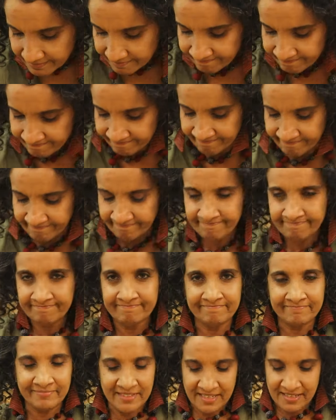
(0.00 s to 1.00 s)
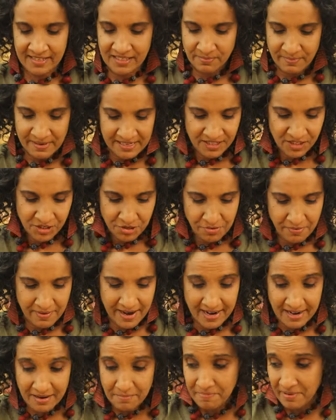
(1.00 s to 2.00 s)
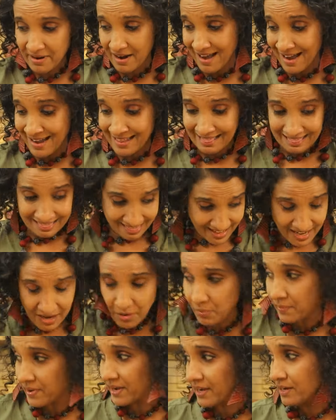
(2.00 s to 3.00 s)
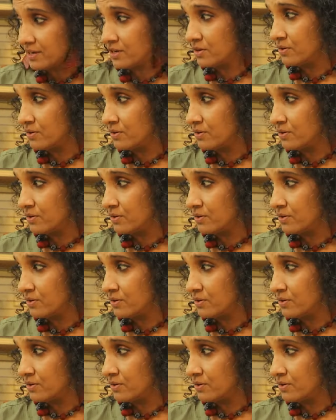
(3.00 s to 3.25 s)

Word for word: Mmm, smells great, but I think we can